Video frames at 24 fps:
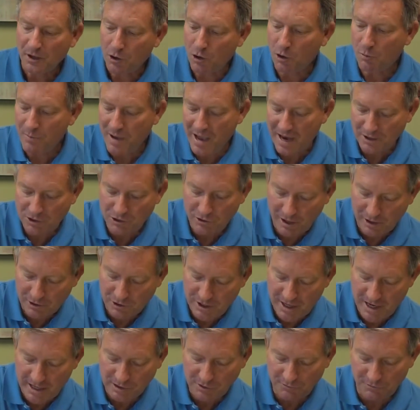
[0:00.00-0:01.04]
Going back to our
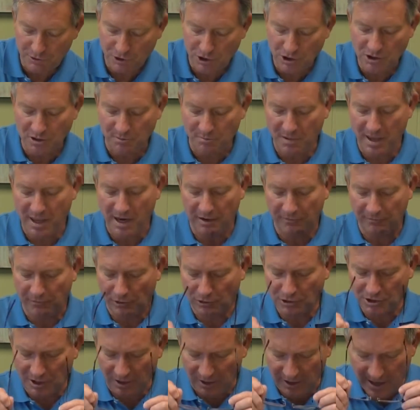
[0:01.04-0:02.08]
text for just a minute,
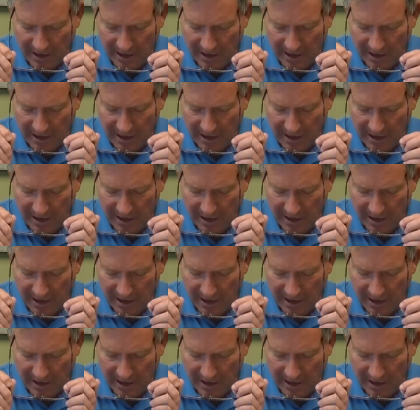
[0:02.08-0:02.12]
verse